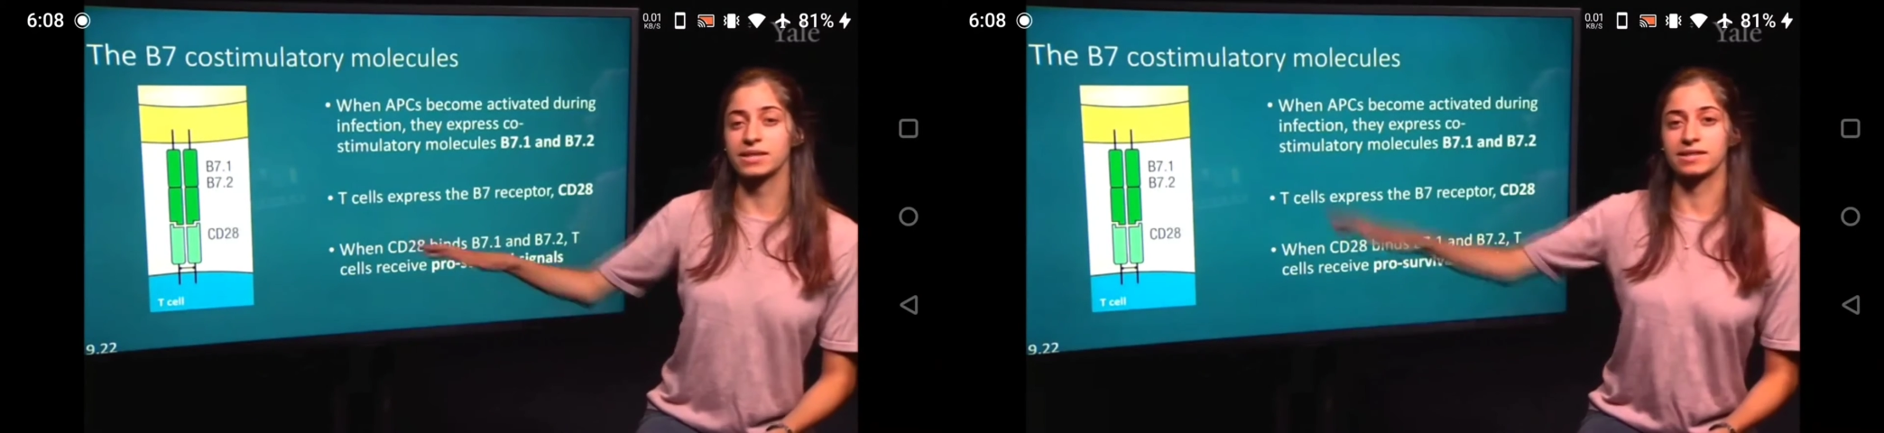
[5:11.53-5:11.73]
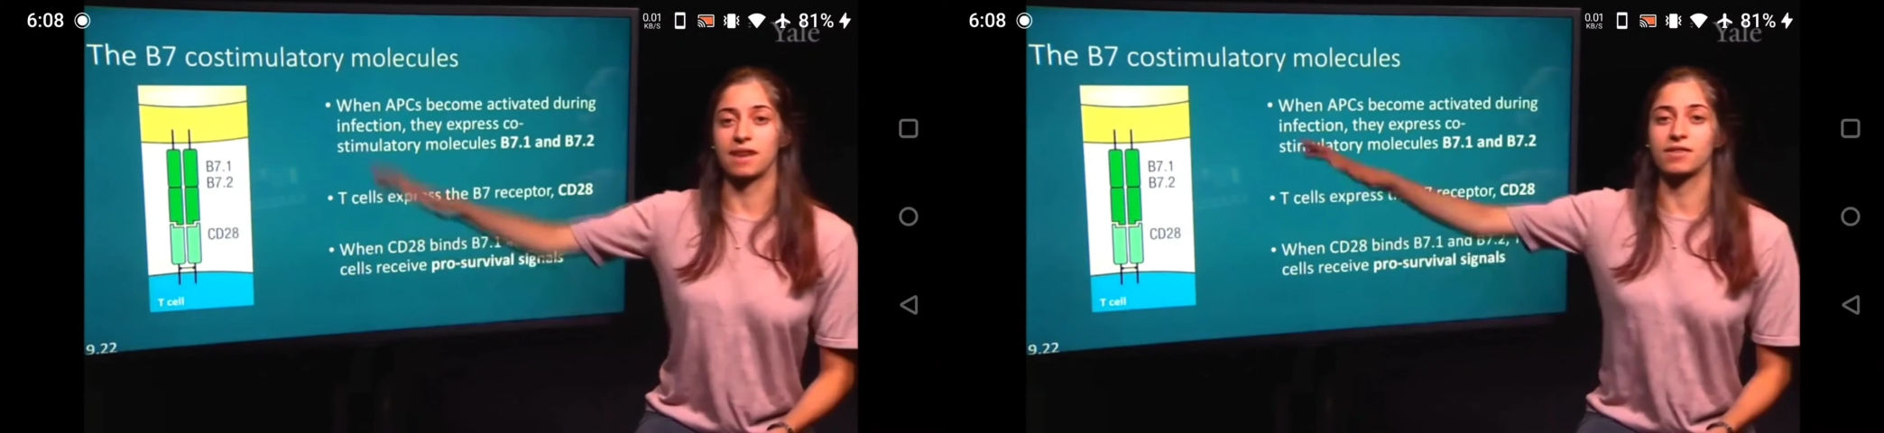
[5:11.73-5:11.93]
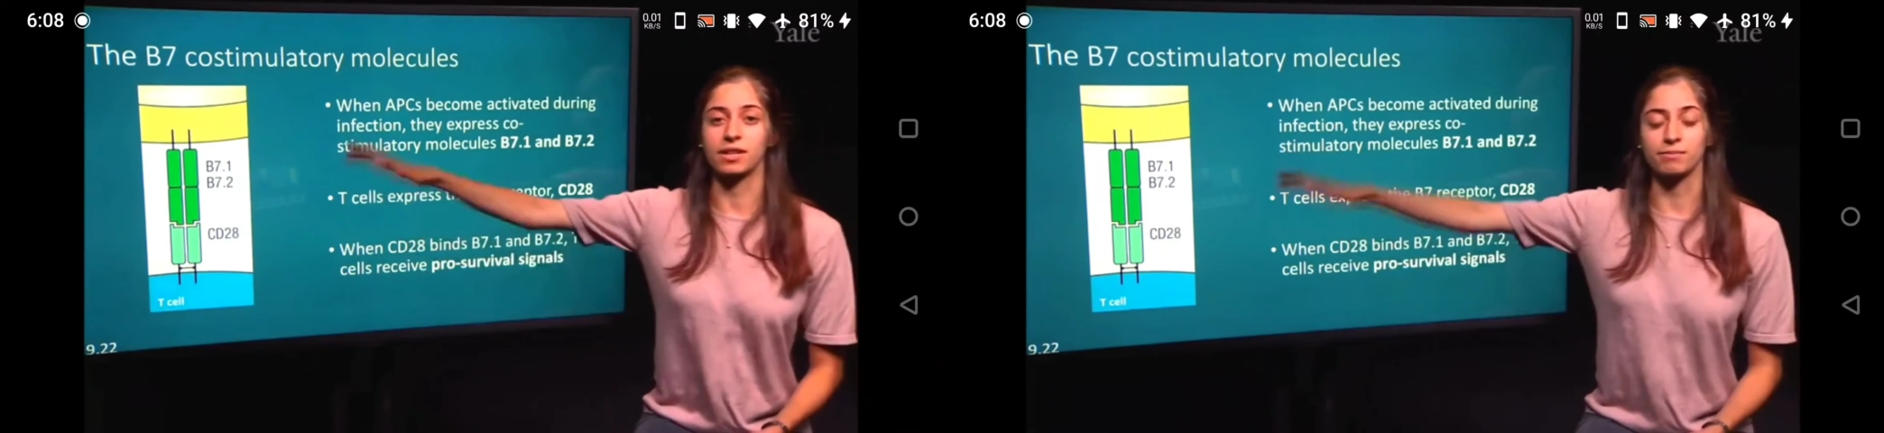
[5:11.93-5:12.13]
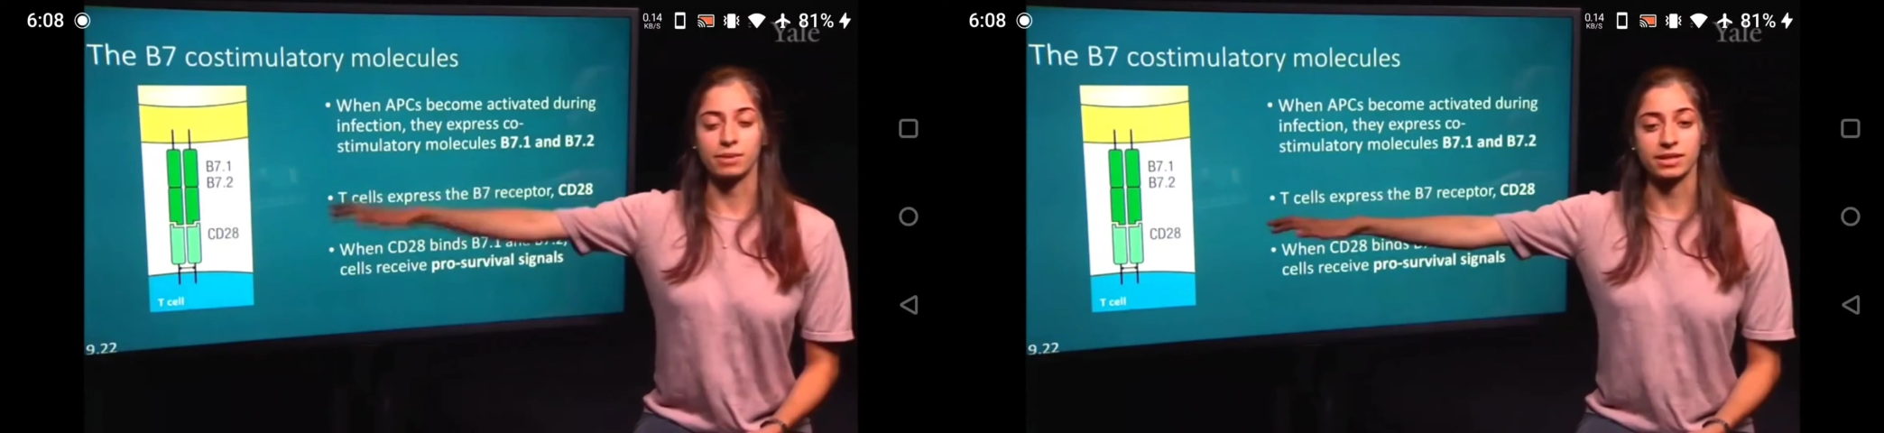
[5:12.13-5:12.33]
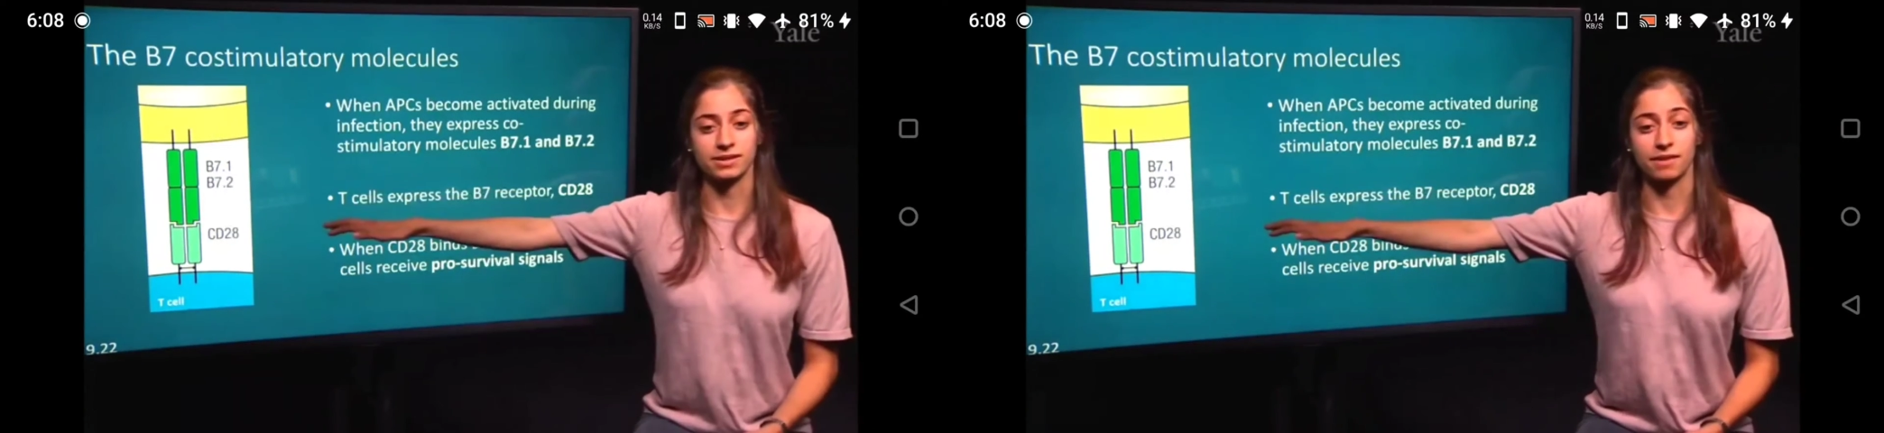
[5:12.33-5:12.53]
and
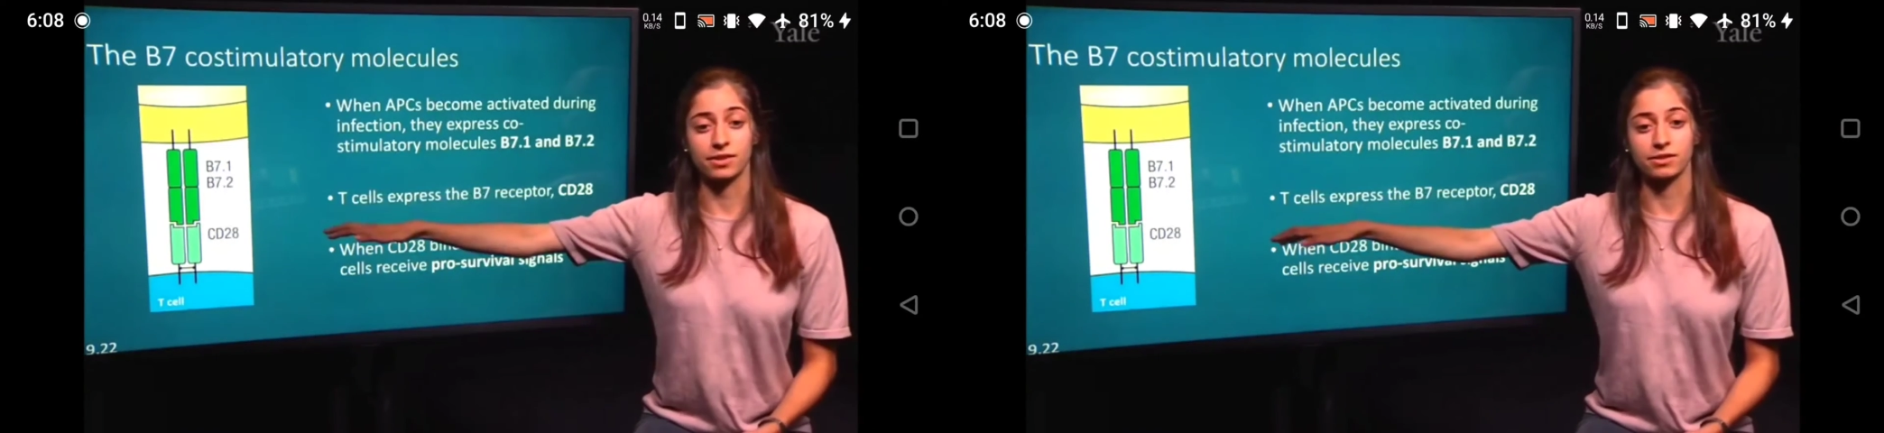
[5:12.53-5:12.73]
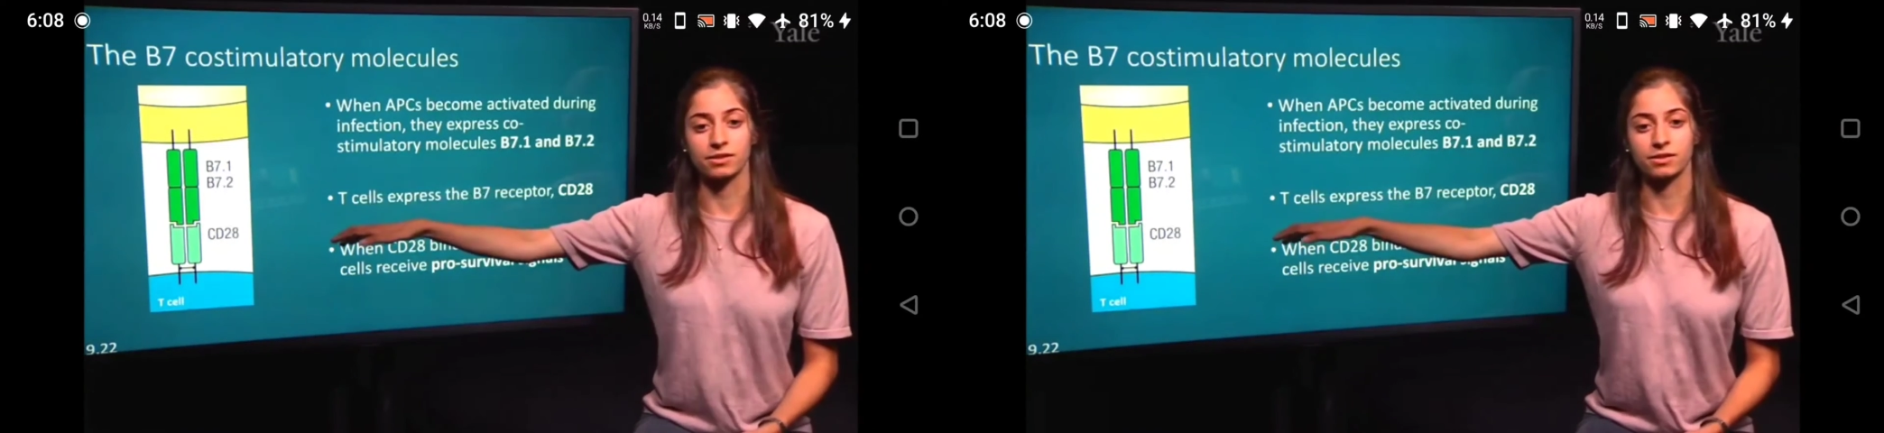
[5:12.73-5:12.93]
B7-2